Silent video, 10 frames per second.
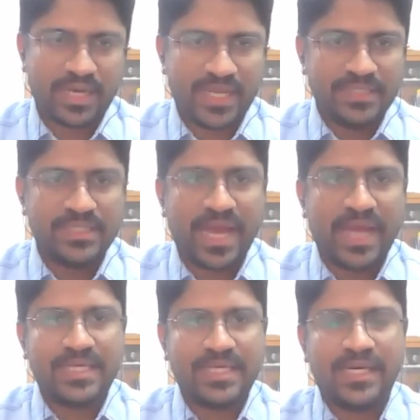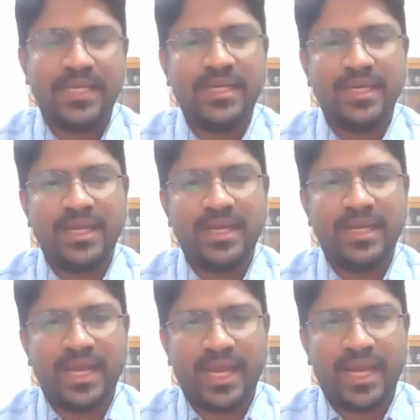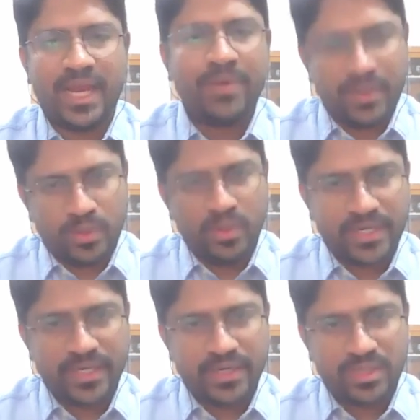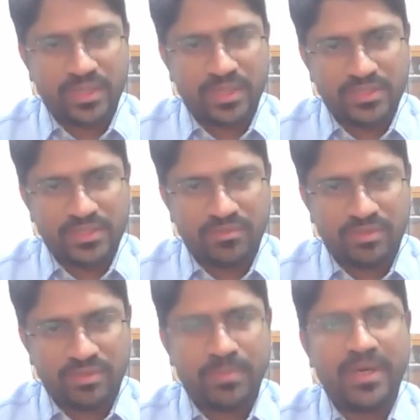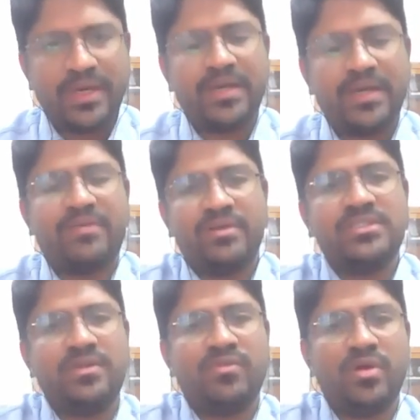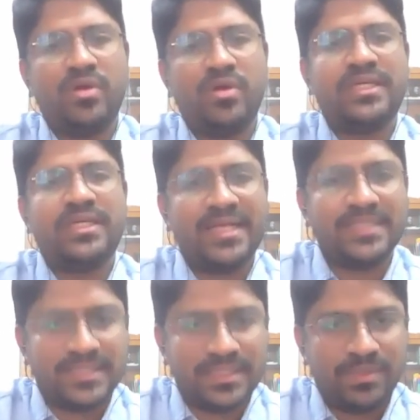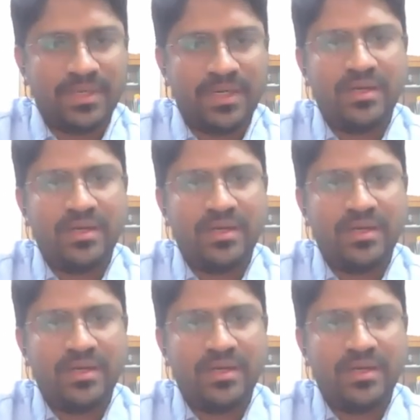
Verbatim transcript: Is it actually able to cater to the needs of the people? And first of all, is it accessible?